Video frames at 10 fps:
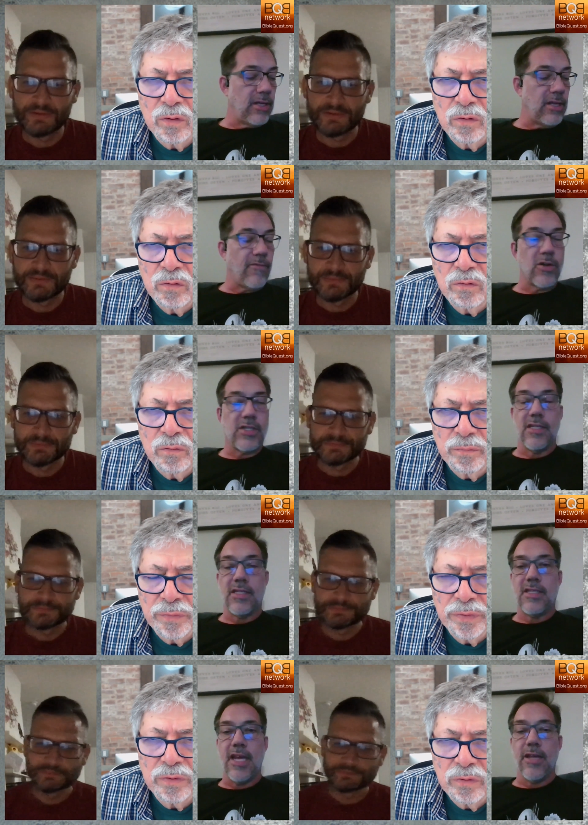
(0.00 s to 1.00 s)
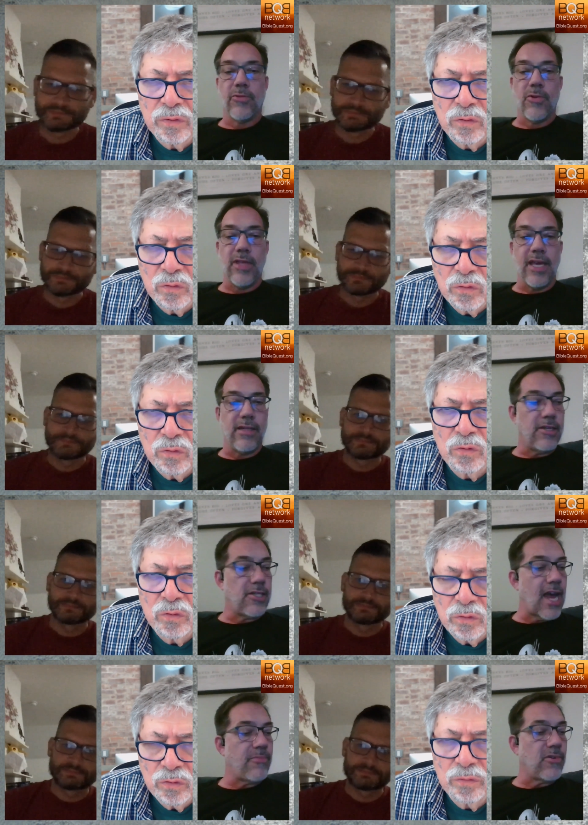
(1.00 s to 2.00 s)
Speaker 1: book is about their divisions.
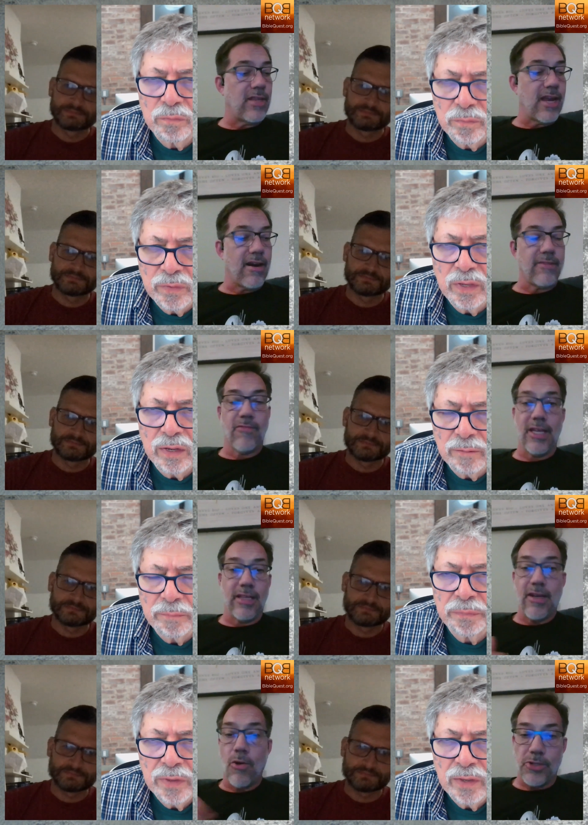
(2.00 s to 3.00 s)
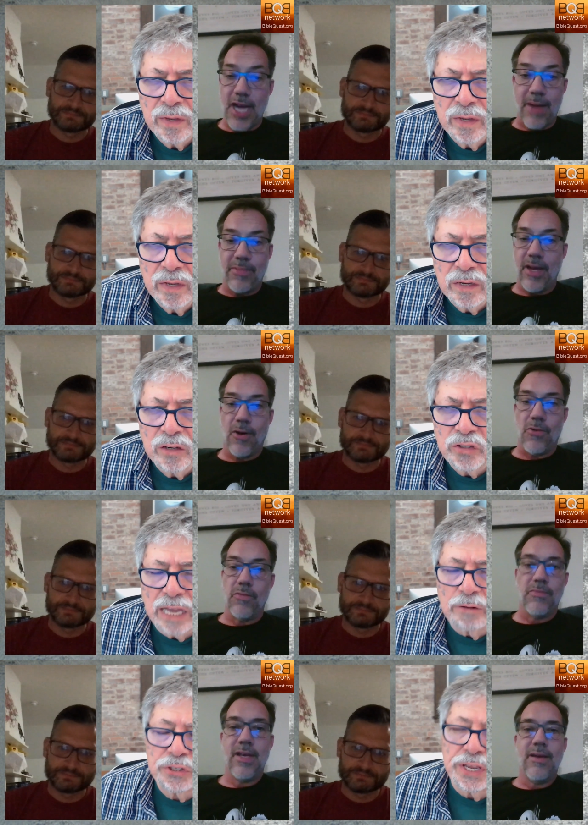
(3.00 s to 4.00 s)
Um, yeah. They're not. They,